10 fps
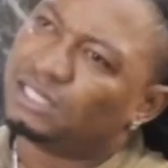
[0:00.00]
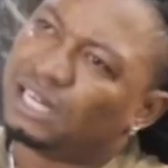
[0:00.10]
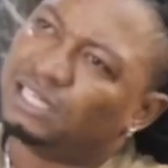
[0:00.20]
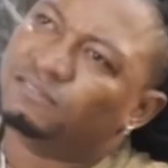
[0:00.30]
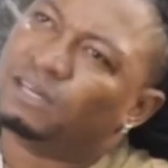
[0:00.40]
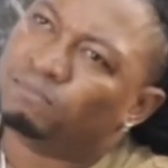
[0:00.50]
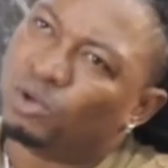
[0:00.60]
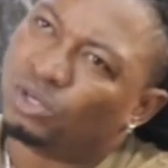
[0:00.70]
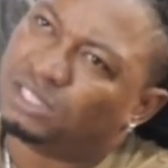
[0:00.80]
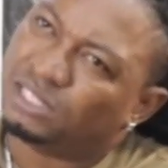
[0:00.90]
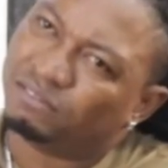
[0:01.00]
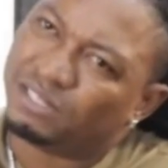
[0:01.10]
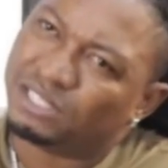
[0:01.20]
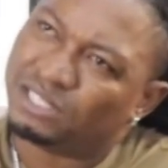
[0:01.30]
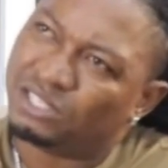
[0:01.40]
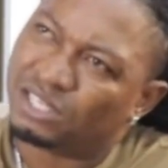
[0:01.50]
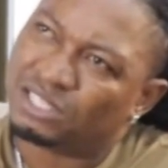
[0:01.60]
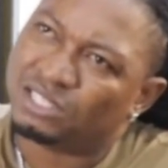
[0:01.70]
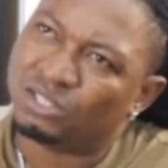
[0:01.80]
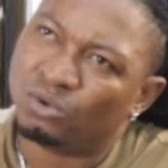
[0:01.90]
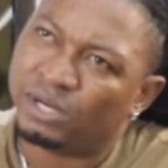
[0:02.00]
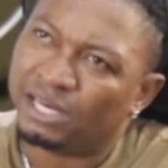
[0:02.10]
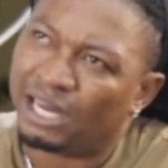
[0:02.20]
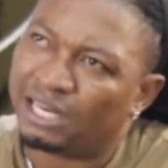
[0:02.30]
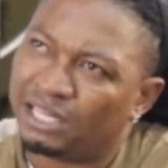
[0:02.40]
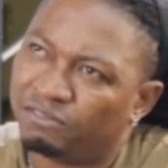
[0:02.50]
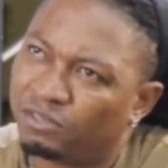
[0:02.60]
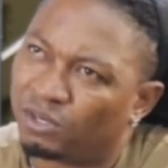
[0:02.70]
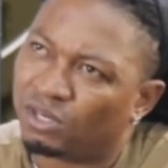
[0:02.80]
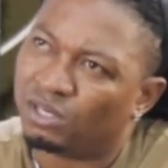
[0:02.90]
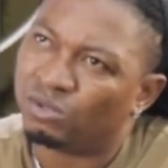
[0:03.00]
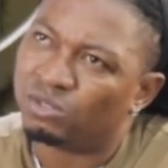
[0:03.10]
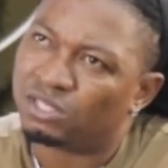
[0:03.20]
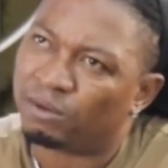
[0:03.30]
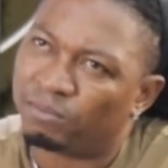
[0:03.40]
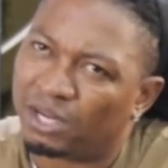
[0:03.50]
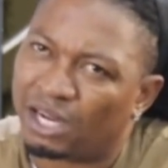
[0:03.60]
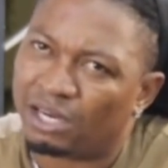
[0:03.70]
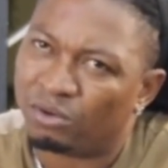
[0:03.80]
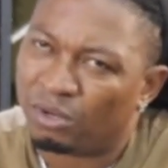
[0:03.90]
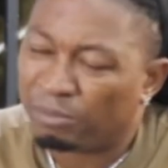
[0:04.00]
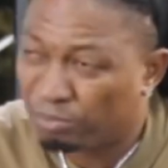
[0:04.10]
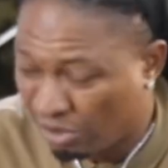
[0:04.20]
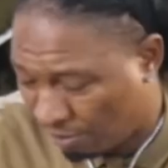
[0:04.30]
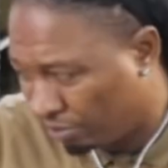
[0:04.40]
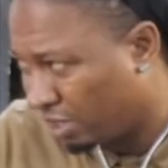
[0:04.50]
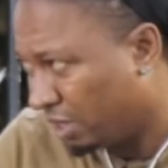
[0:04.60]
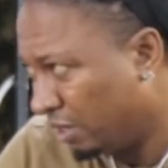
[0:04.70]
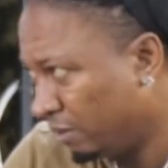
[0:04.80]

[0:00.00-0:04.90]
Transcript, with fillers: not even a motive. It's just knowing that if you're gonna do something, you gotta do it properly.